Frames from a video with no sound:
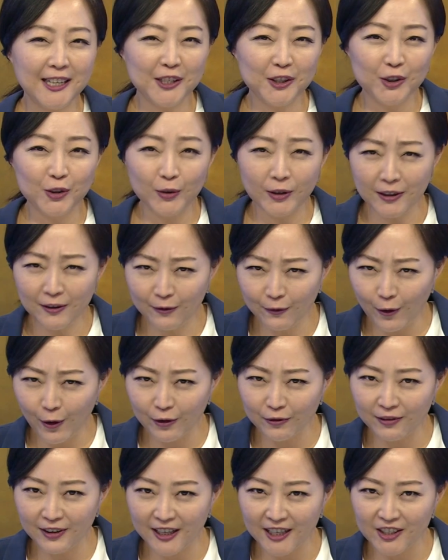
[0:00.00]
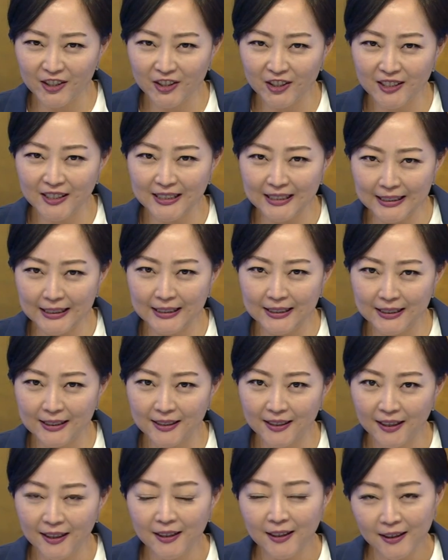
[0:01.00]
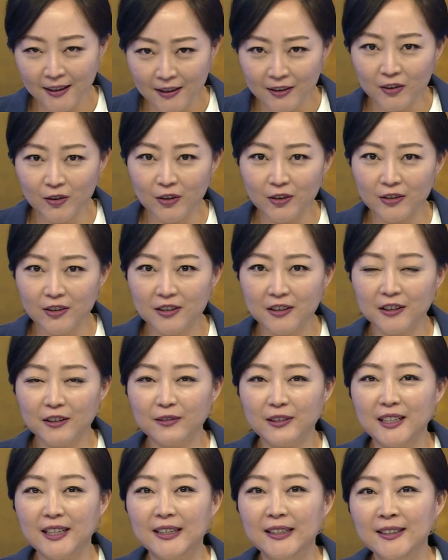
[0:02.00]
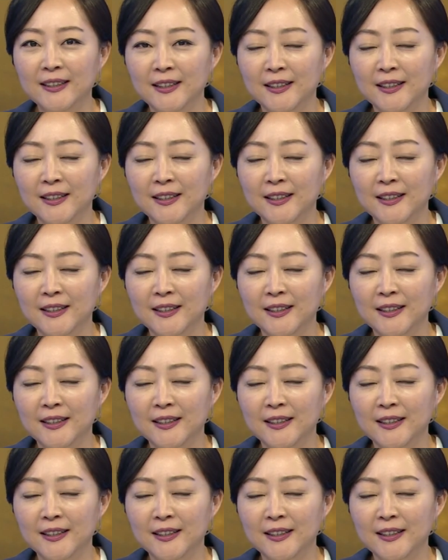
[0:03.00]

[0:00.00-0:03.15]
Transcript: issue in foreign relations is North Korea.